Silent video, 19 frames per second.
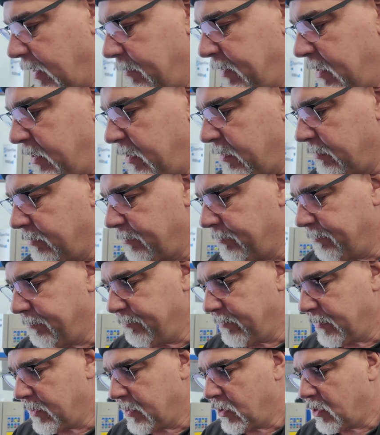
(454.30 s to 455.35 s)
been here
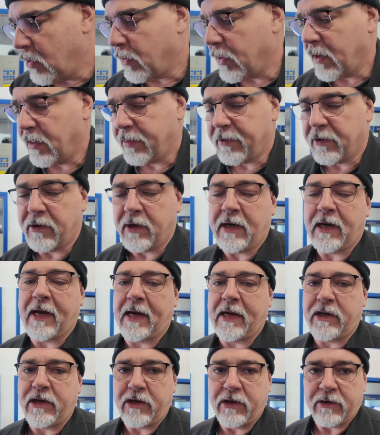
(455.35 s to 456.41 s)
going on
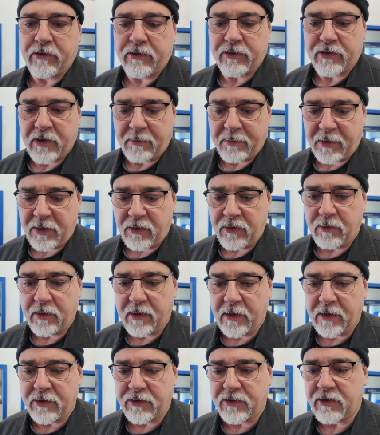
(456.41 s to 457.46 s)
39 years. I've been doing
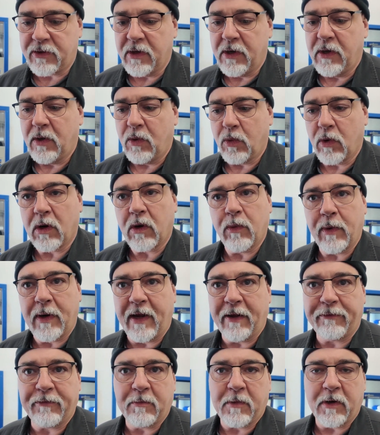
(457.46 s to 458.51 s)
this, working with
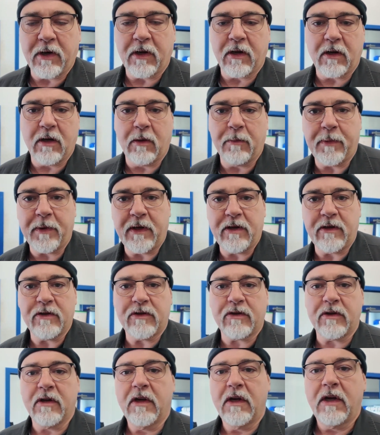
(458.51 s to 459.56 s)
aftermarket
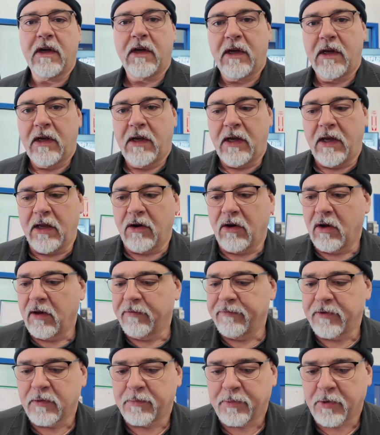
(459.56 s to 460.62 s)
companies and all
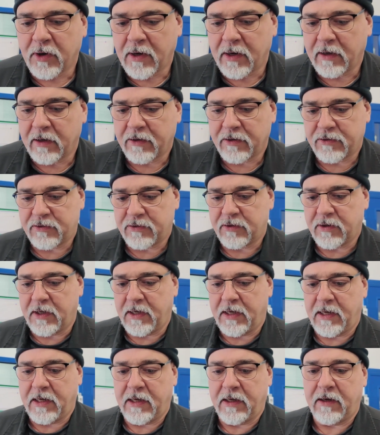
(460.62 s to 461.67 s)
of their products,
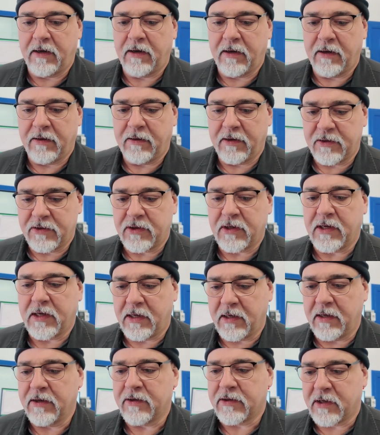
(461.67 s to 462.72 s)
and this
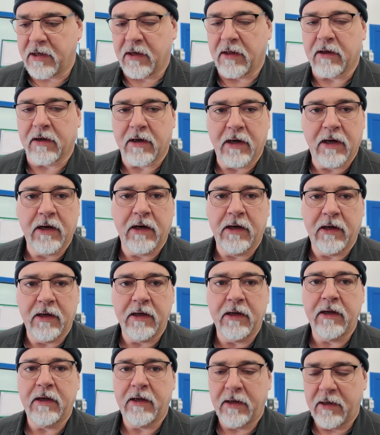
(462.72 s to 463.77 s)
thing is killer.
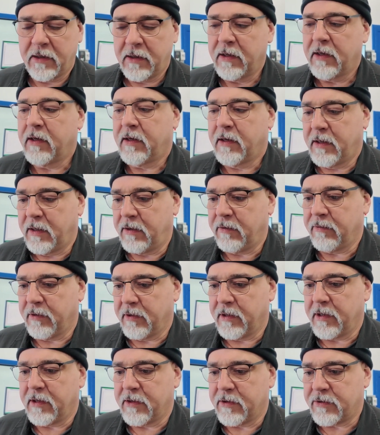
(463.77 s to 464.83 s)
It
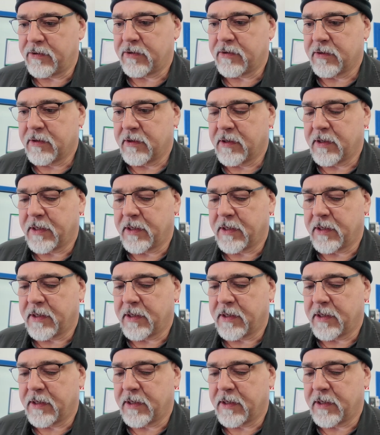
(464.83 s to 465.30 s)
really is.